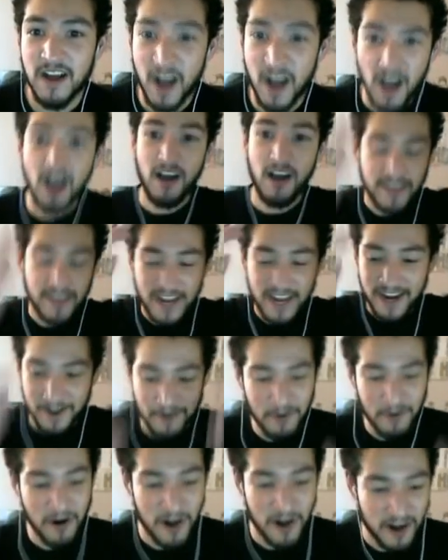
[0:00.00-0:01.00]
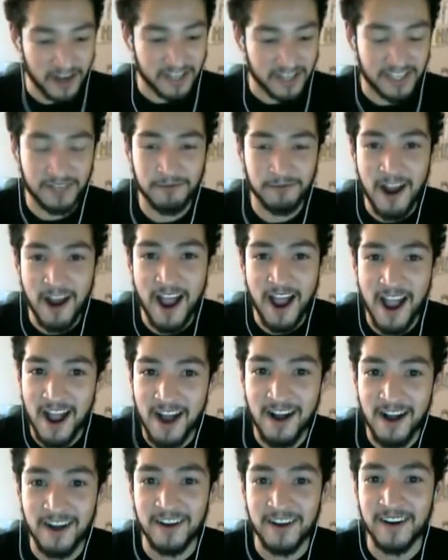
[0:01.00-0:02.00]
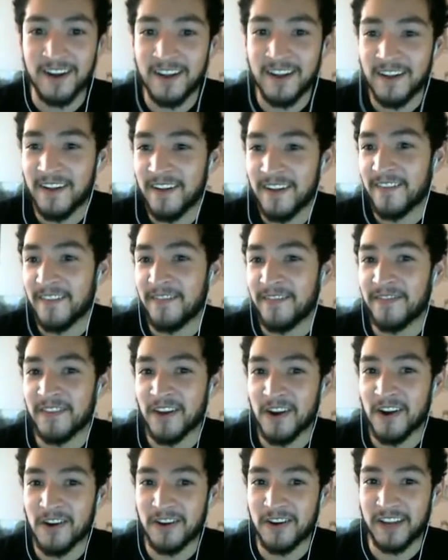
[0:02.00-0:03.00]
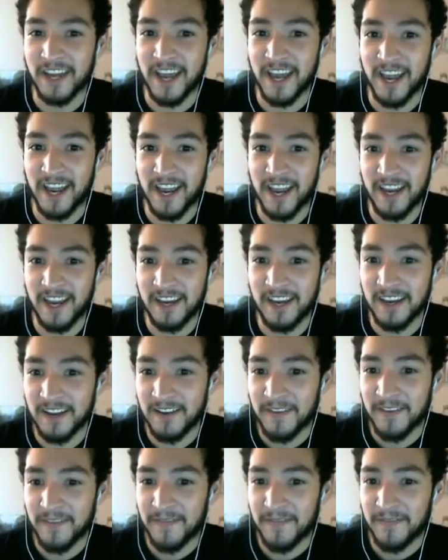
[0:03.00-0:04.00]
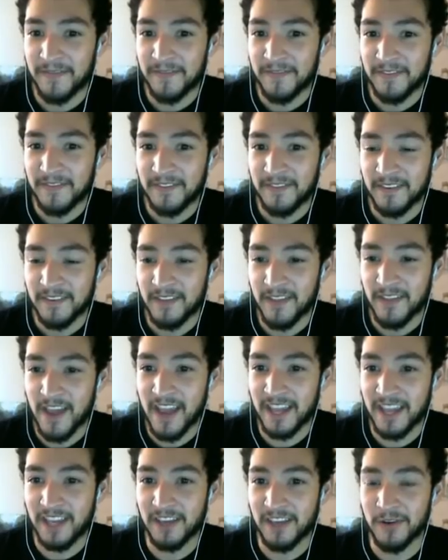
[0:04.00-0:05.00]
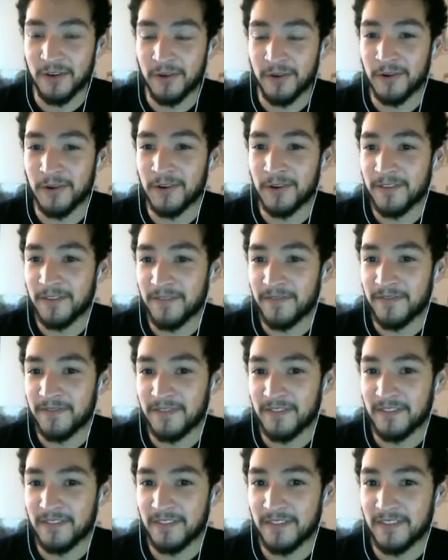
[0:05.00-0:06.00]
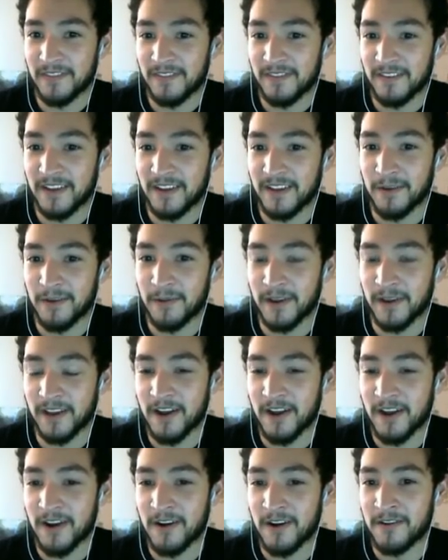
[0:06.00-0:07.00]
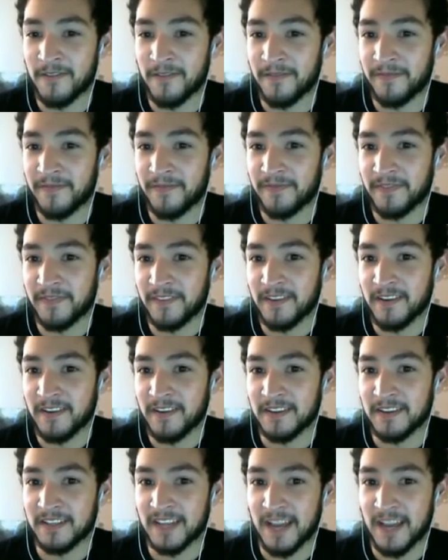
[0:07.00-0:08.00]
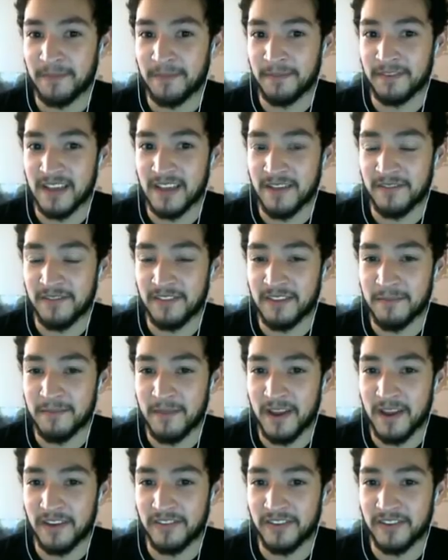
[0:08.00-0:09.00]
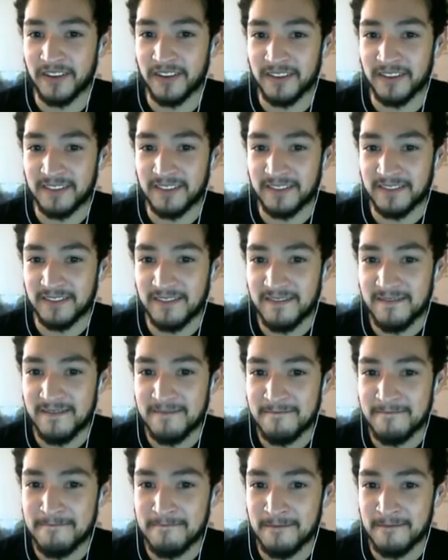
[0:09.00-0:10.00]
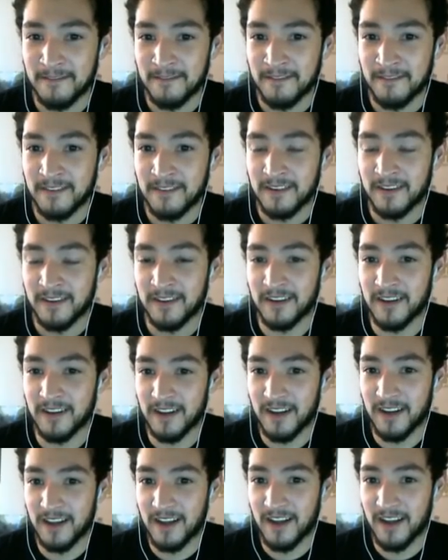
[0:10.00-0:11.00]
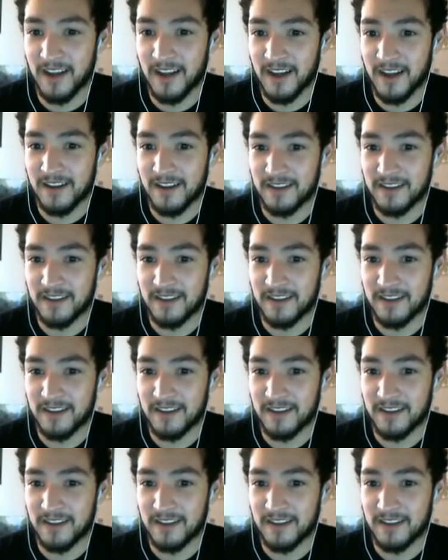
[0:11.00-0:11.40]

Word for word: Oh, and then it works! Wow! Okay. Thank you. Here we go. Escape the seventh dimension. Oh!